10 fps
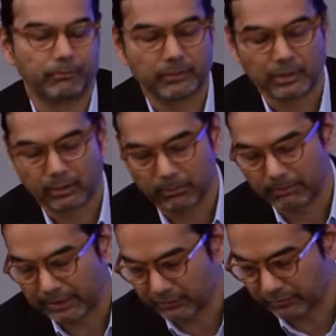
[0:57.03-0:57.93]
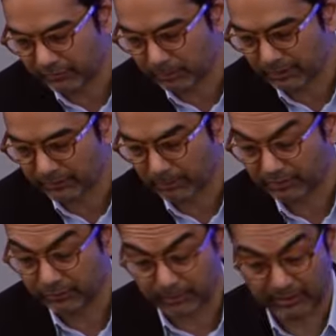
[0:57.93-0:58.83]
you know agencies and brands
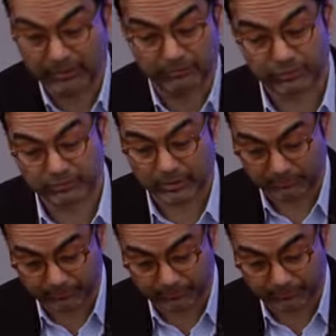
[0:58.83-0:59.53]
participate in of just of,